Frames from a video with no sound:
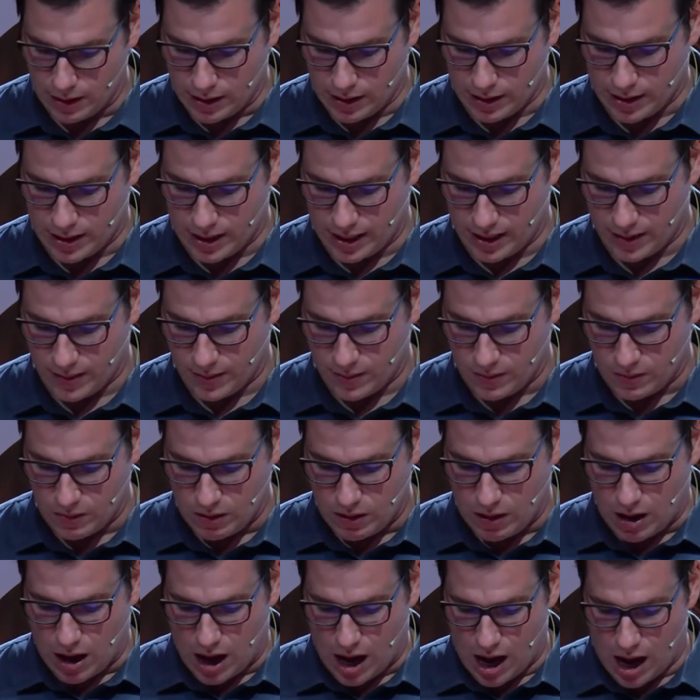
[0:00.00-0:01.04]
okay?
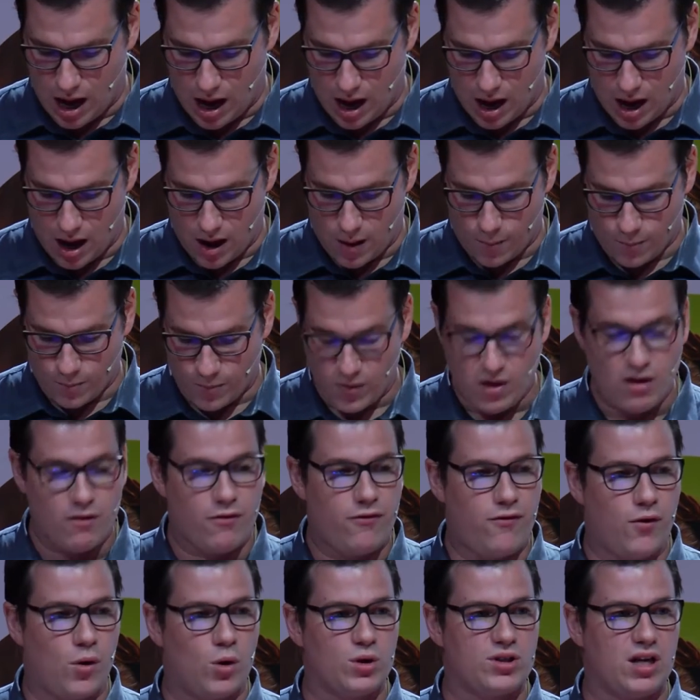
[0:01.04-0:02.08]
Um,
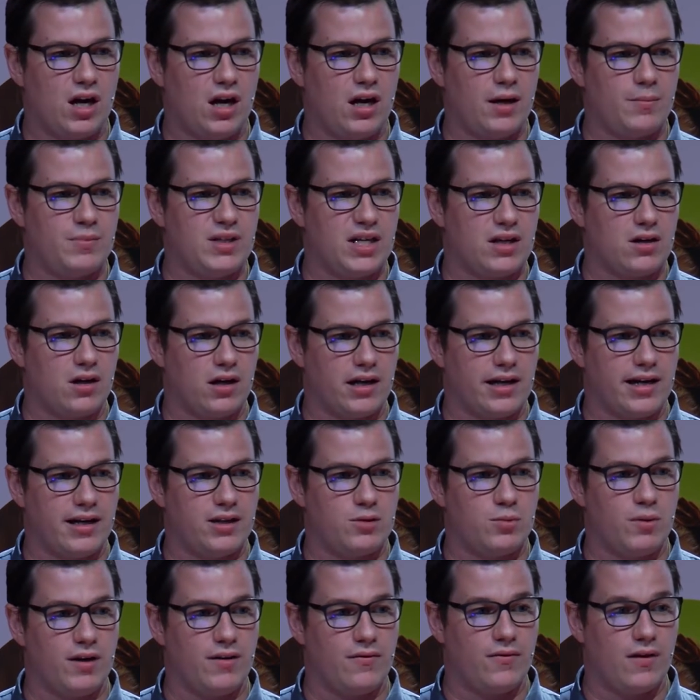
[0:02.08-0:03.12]
four times it
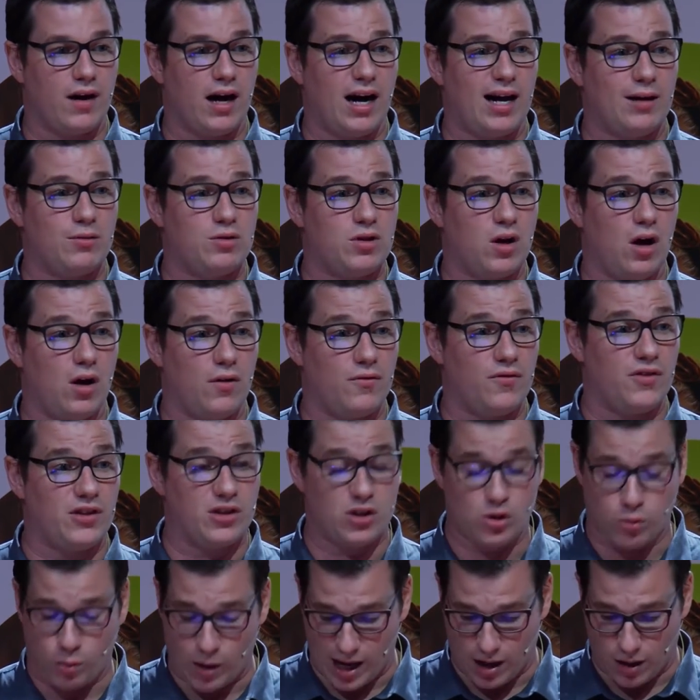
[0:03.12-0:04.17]
collocates with, out of the
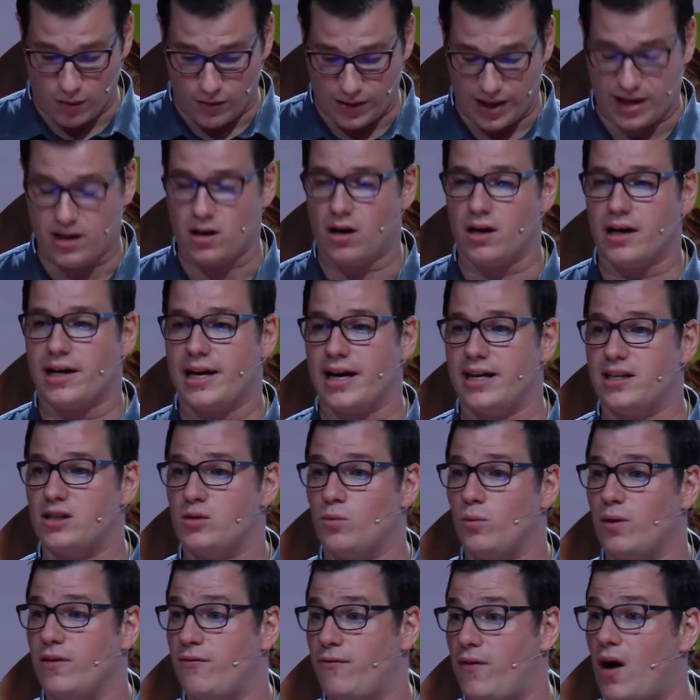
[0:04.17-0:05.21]
twelve, it collocates
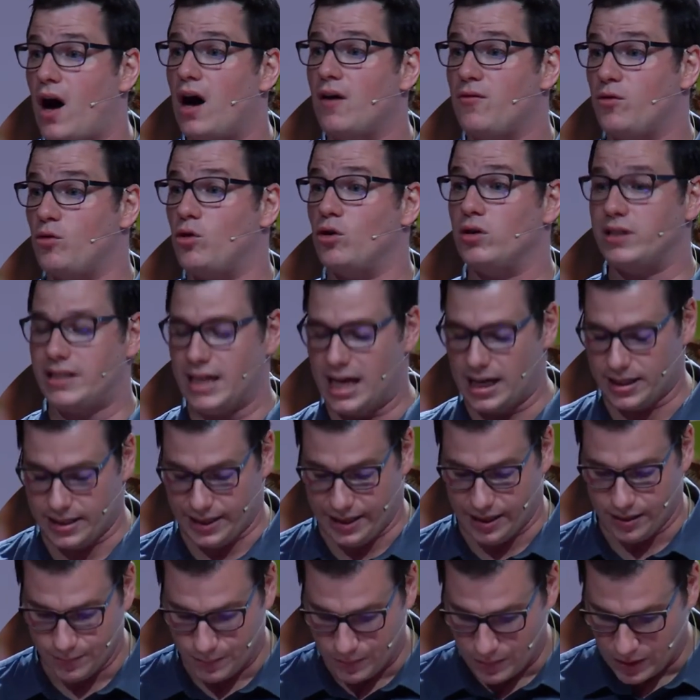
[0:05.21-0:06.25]
with father or
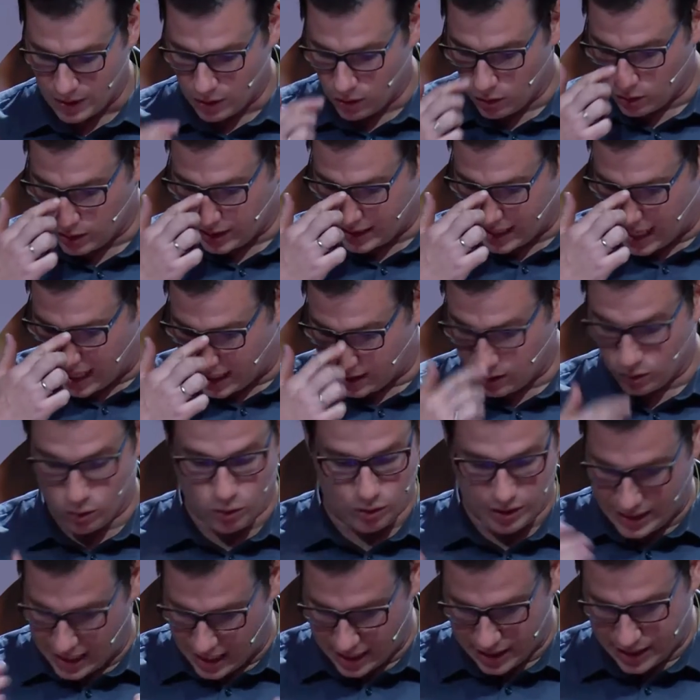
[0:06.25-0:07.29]
daddy, or dad
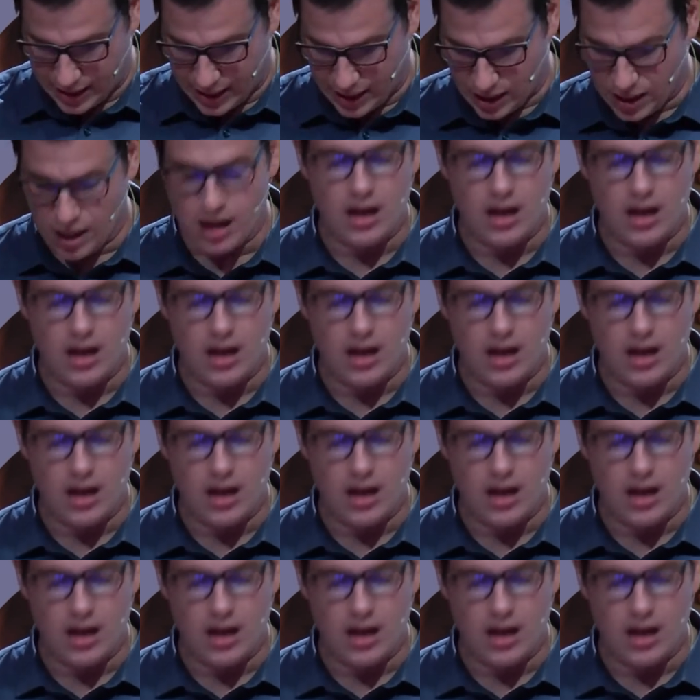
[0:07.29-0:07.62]
or daddy,